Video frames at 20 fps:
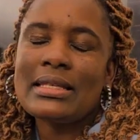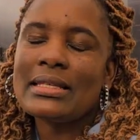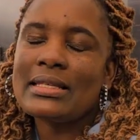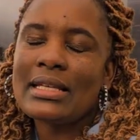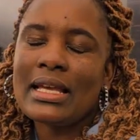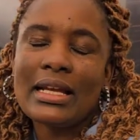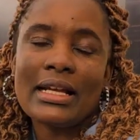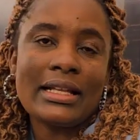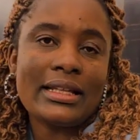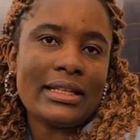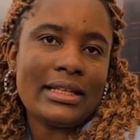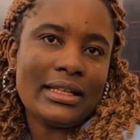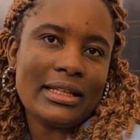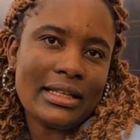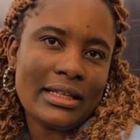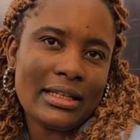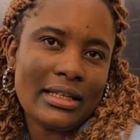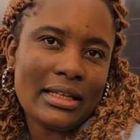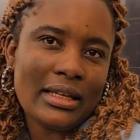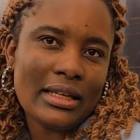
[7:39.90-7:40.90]

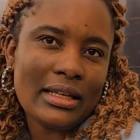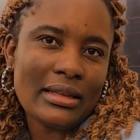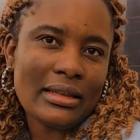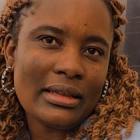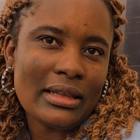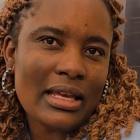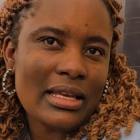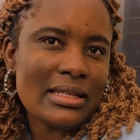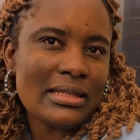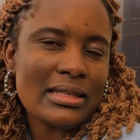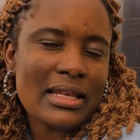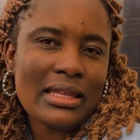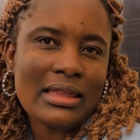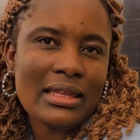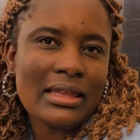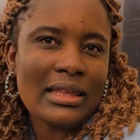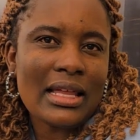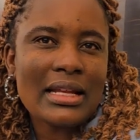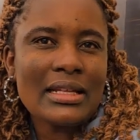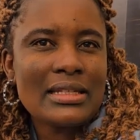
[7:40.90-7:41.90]
exactly there's
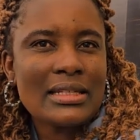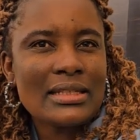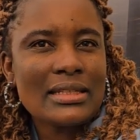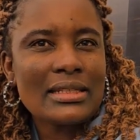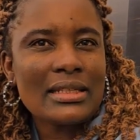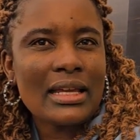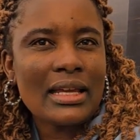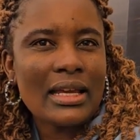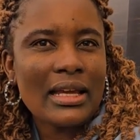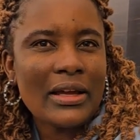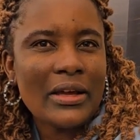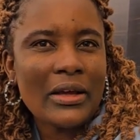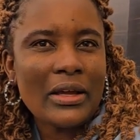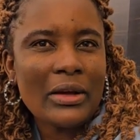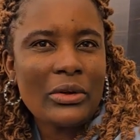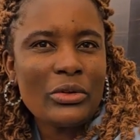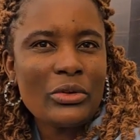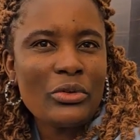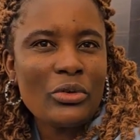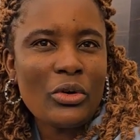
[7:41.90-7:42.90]
nothing that,
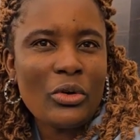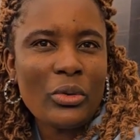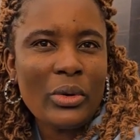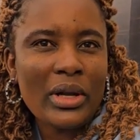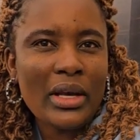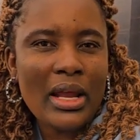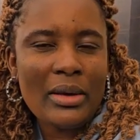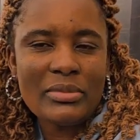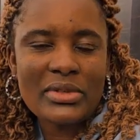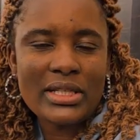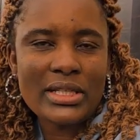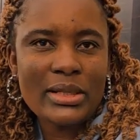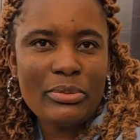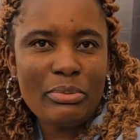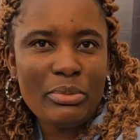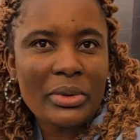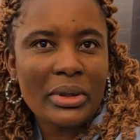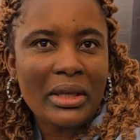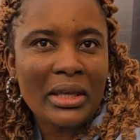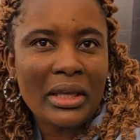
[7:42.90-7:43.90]
uh, you know, when I'm
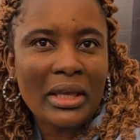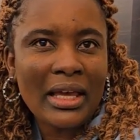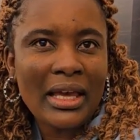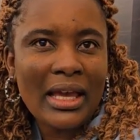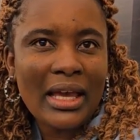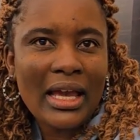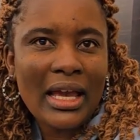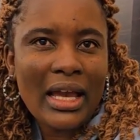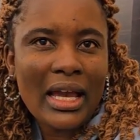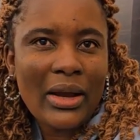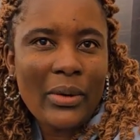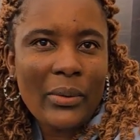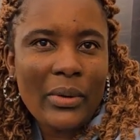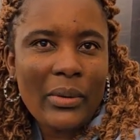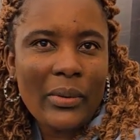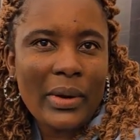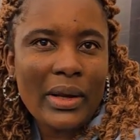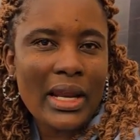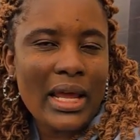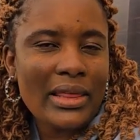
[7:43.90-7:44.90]
sleeping,
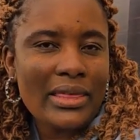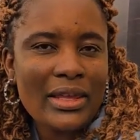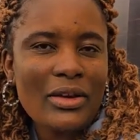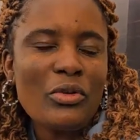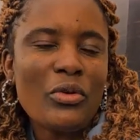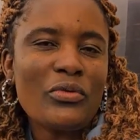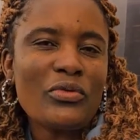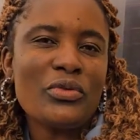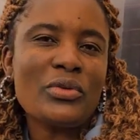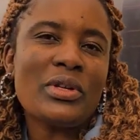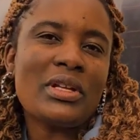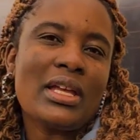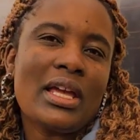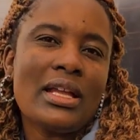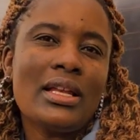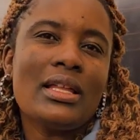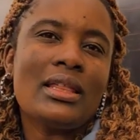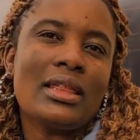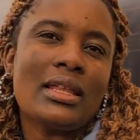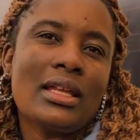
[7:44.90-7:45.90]
when I think of
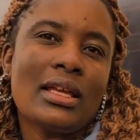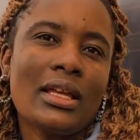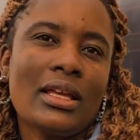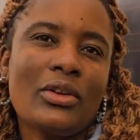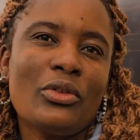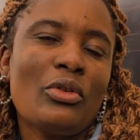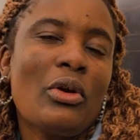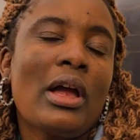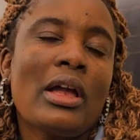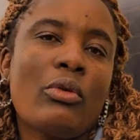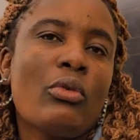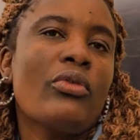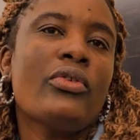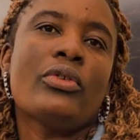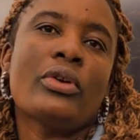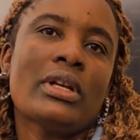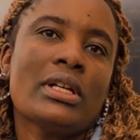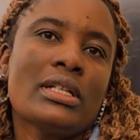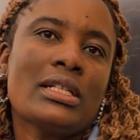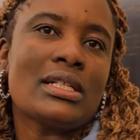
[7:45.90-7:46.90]
doing anything, you know, I go
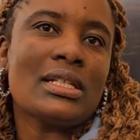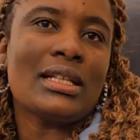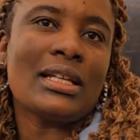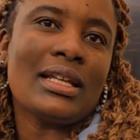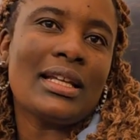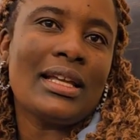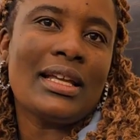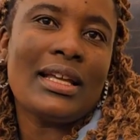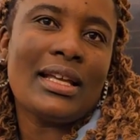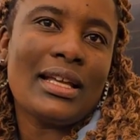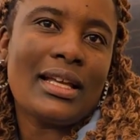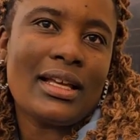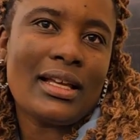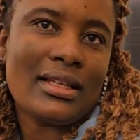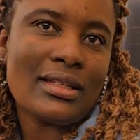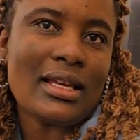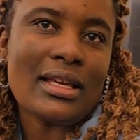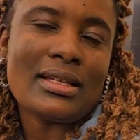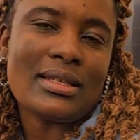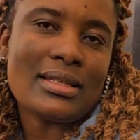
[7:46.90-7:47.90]
for it.
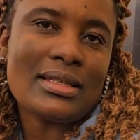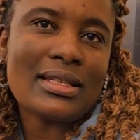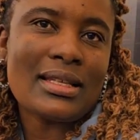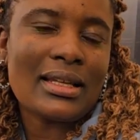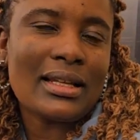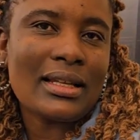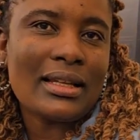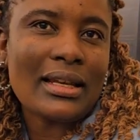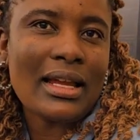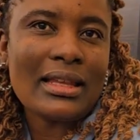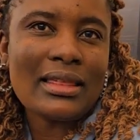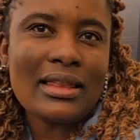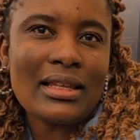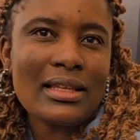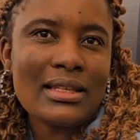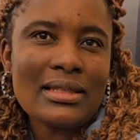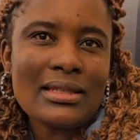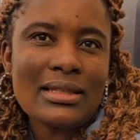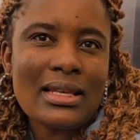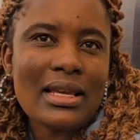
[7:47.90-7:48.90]
Mm. Yes.
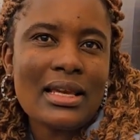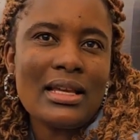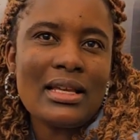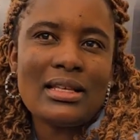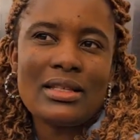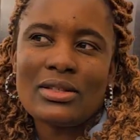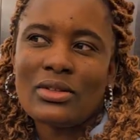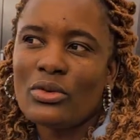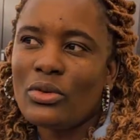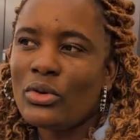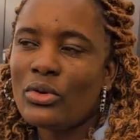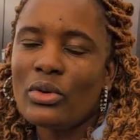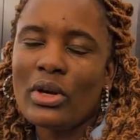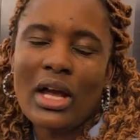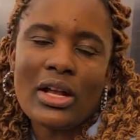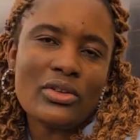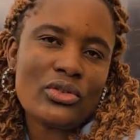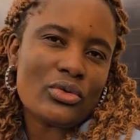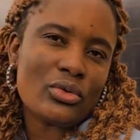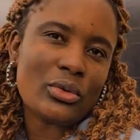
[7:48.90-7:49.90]
Nothing says, no, you
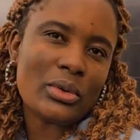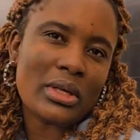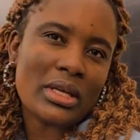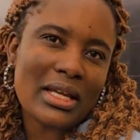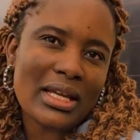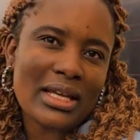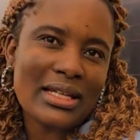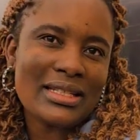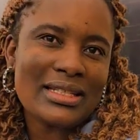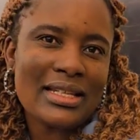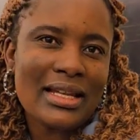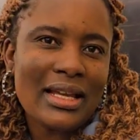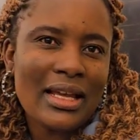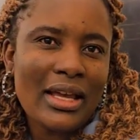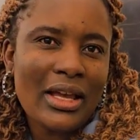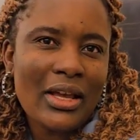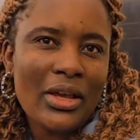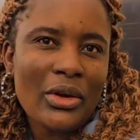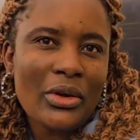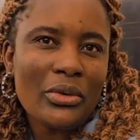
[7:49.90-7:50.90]
can't do it.
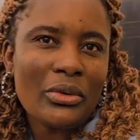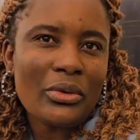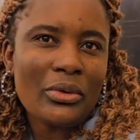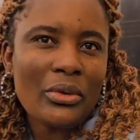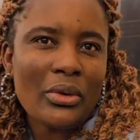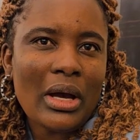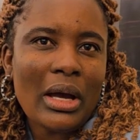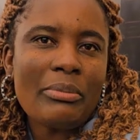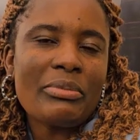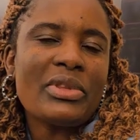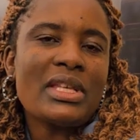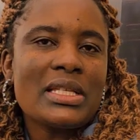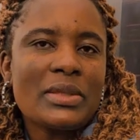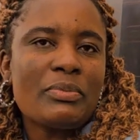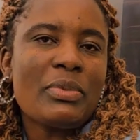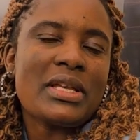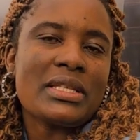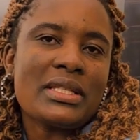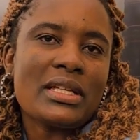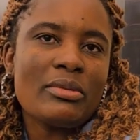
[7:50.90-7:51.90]
You know, I'm
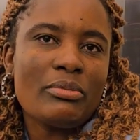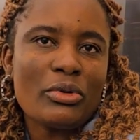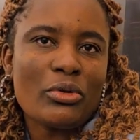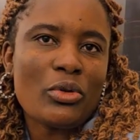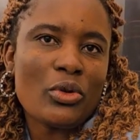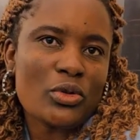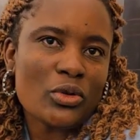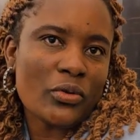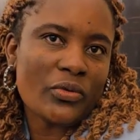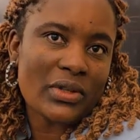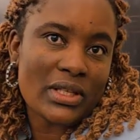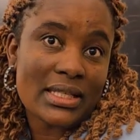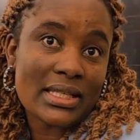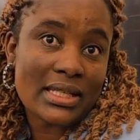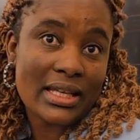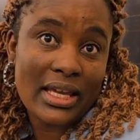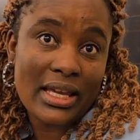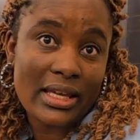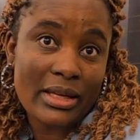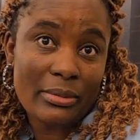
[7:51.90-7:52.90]
this person because of
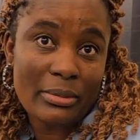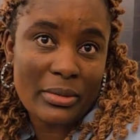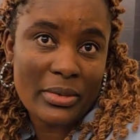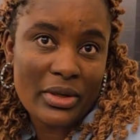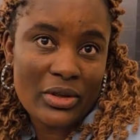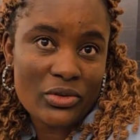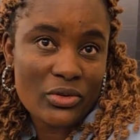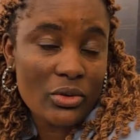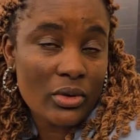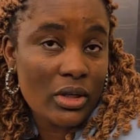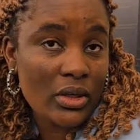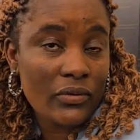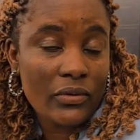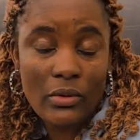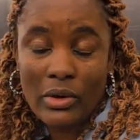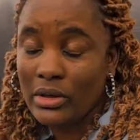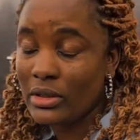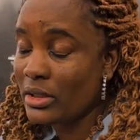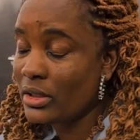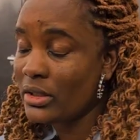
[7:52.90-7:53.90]
this game. So
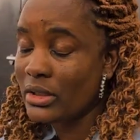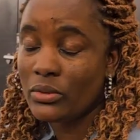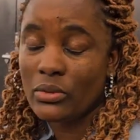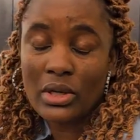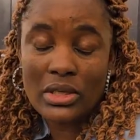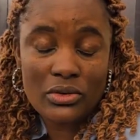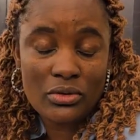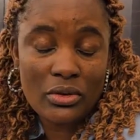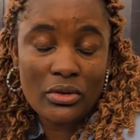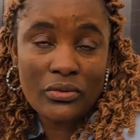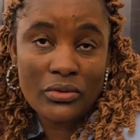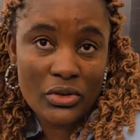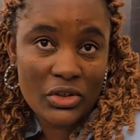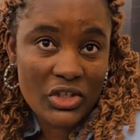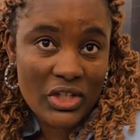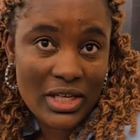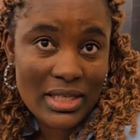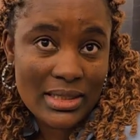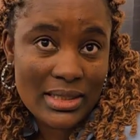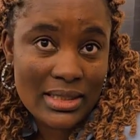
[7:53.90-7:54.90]
if it was not for
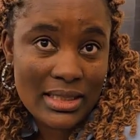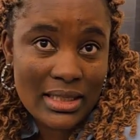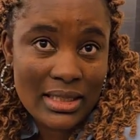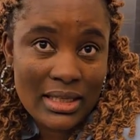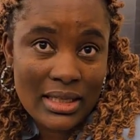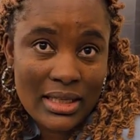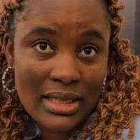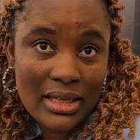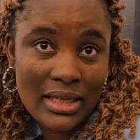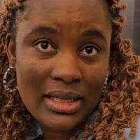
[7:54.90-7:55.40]
chess,